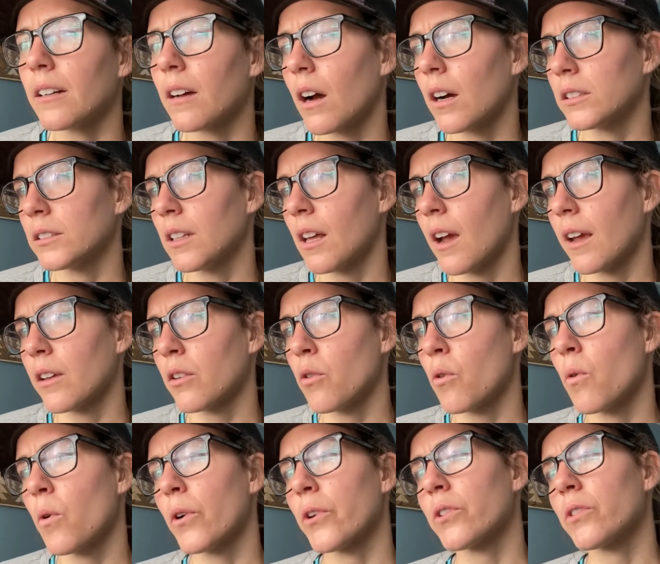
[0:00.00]
online
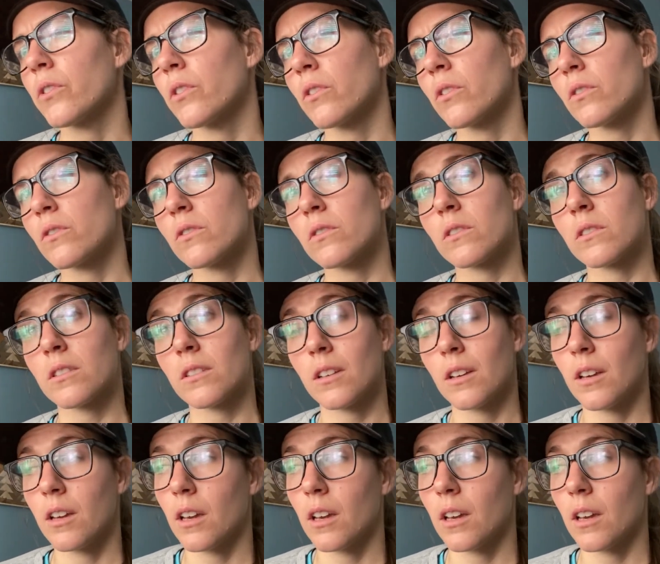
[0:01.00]
courses,